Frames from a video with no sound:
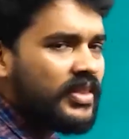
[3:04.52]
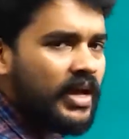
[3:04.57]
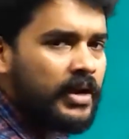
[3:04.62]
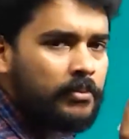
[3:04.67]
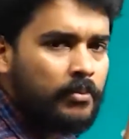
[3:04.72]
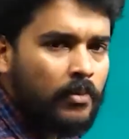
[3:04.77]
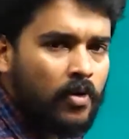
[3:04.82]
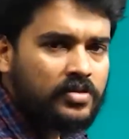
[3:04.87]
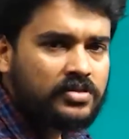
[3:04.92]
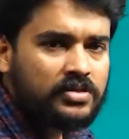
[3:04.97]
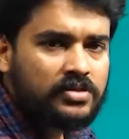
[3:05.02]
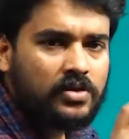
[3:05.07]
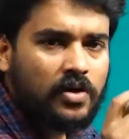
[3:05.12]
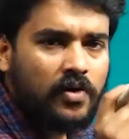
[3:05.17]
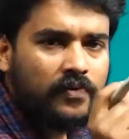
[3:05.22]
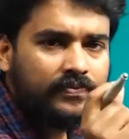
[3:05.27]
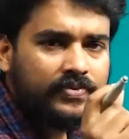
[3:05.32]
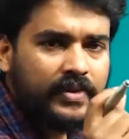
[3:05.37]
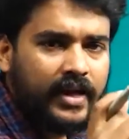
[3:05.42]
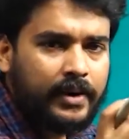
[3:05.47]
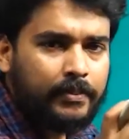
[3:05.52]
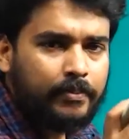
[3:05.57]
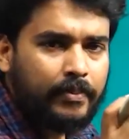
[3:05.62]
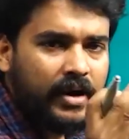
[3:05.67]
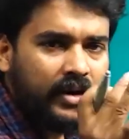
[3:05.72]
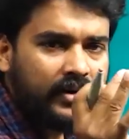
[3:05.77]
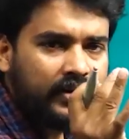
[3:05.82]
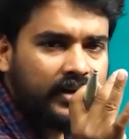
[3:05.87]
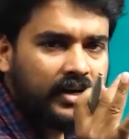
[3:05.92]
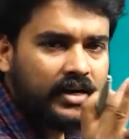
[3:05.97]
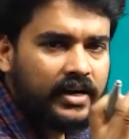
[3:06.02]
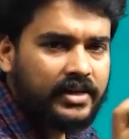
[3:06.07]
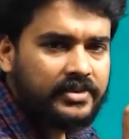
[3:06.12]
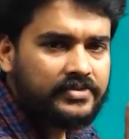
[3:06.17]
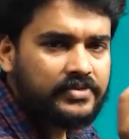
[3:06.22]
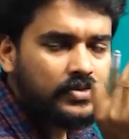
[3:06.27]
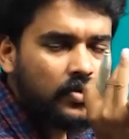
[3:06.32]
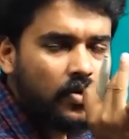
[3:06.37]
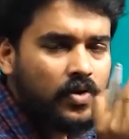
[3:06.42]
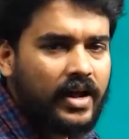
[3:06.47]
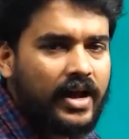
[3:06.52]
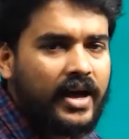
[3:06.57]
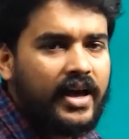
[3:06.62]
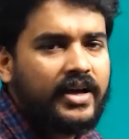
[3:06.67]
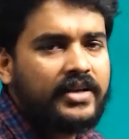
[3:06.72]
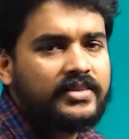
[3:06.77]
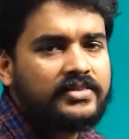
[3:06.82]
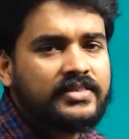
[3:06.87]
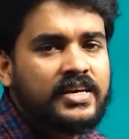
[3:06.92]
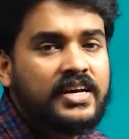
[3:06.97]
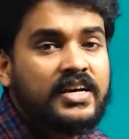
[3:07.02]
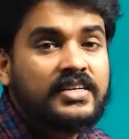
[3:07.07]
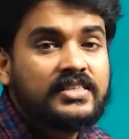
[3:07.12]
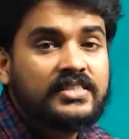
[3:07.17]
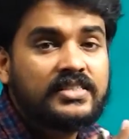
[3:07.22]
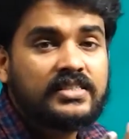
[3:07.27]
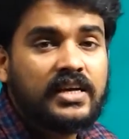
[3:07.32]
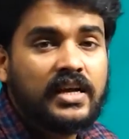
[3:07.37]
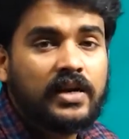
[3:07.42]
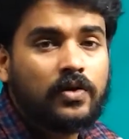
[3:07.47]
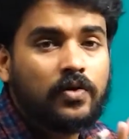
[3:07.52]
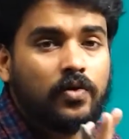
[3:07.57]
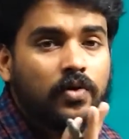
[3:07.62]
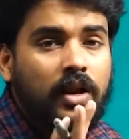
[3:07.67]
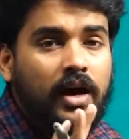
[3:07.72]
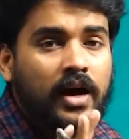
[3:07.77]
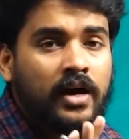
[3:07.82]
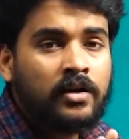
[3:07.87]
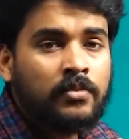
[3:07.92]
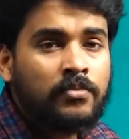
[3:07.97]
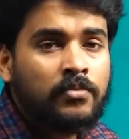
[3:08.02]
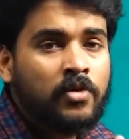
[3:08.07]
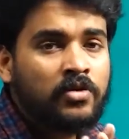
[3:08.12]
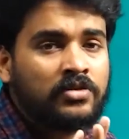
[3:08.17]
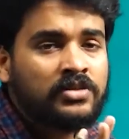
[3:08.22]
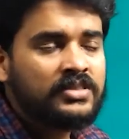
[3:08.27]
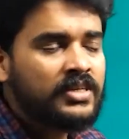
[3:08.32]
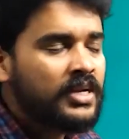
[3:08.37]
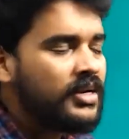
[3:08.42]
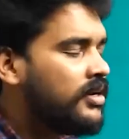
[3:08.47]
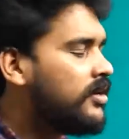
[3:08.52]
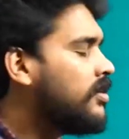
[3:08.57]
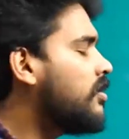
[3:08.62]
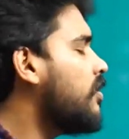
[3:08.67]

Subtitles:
then motion of that particle is known as circular motion.